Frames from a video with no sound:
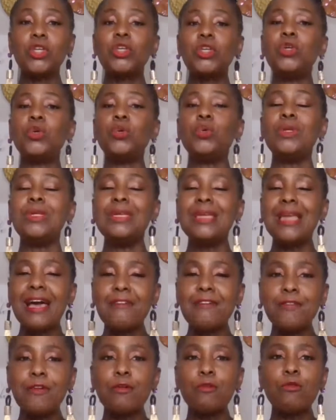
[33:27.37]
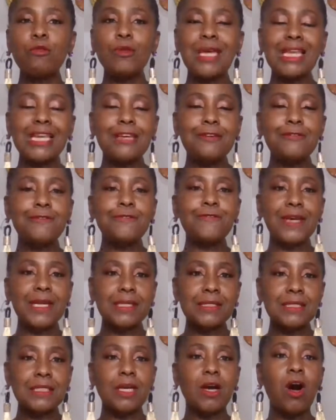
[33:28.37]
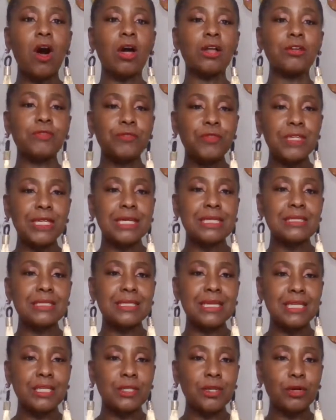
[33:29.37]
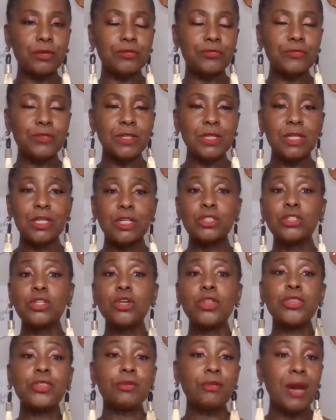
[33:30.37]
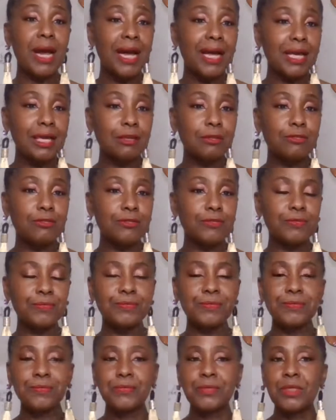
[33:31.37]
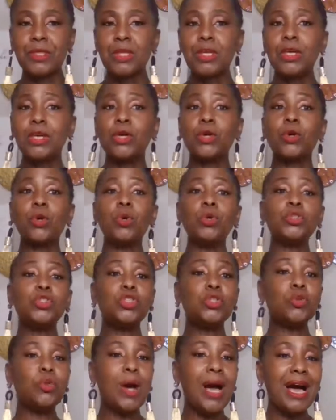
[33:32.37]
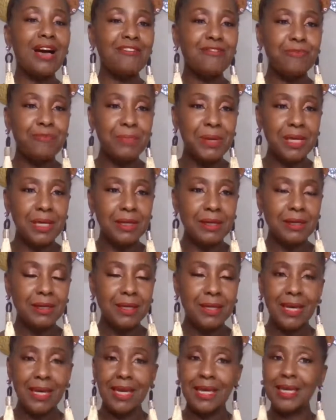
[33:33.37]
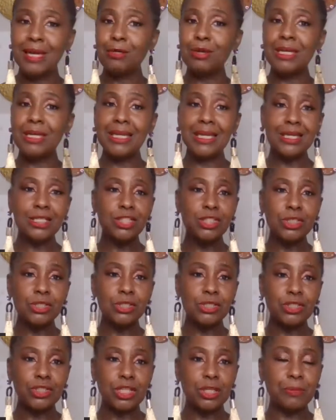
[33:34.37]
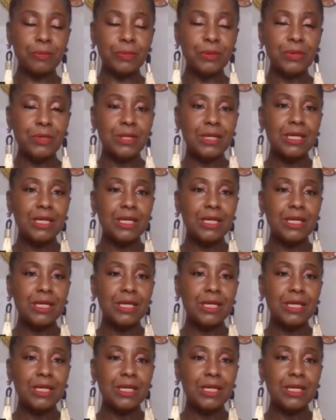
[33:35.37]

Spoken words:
you never really felt confident enough to thrive. Could you have been in a relationship